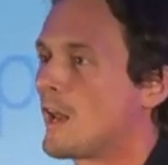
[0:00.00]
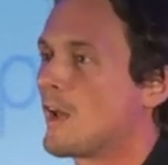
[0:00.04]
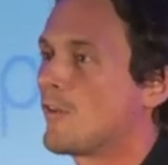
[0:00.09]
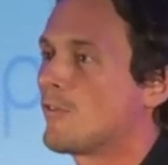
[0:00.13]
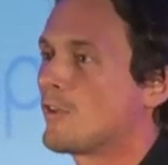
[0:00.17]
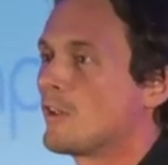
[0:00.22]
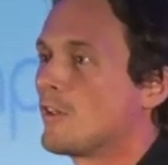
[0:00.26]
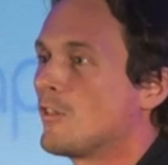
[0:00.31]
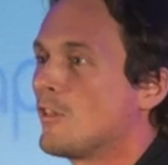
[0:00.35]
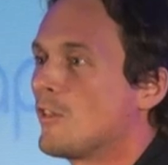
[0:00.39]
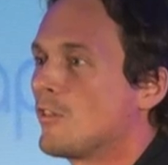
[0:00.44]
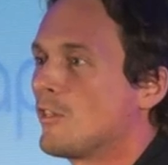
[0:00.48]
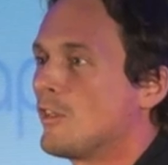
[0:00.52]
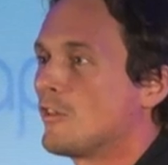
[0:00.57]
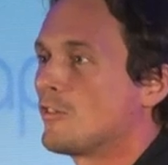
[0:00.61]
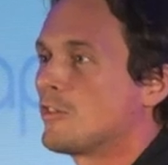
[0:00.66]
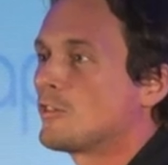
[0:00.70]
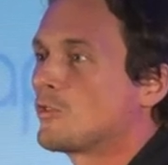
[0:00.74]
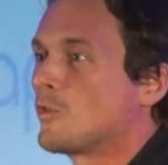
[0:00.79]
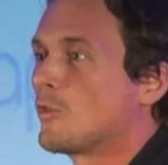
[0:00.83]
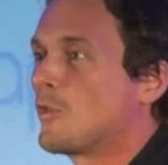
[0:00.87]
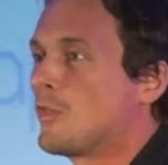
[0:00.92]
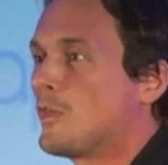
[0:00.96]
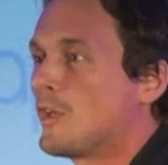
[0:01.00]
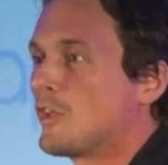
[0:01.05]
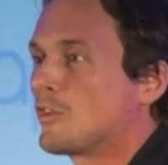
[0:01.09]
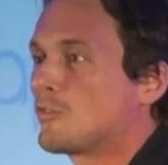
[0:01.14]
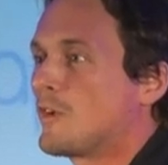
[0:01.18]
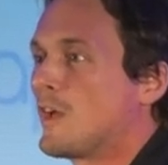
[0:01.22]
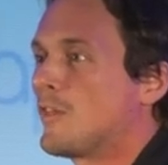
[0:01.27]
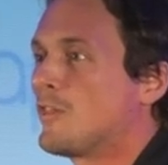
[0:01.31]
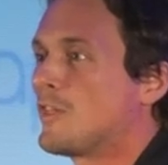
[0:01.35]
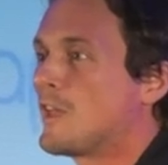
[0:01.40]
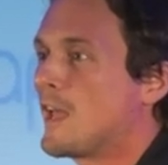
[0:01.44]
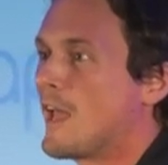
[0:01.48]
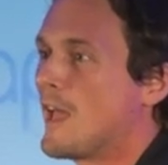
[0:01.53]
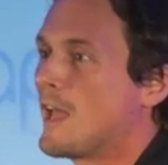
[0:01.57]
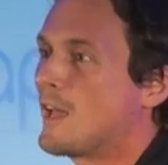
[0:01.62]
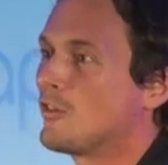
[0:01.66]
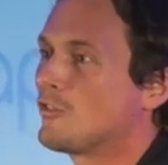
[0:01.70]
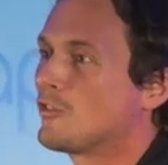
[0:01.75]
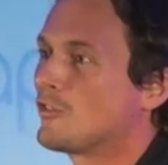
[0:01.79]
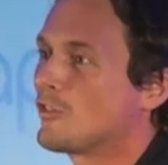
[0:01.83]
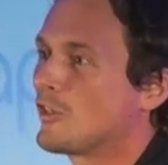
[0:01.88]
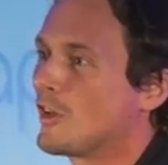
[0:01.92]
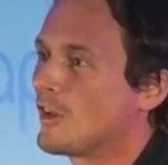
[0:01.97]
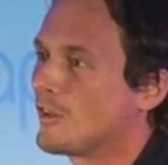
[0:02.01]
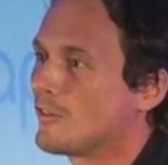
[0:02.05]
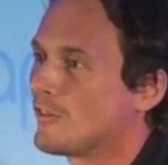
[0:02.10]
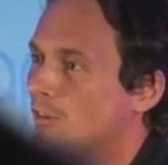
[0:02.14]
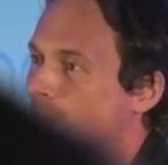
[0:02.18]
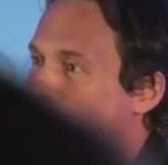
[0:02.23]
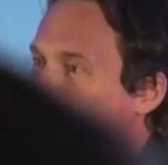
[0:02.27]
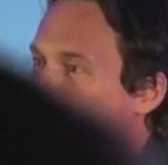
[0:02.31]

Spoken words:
having these little things around the edge that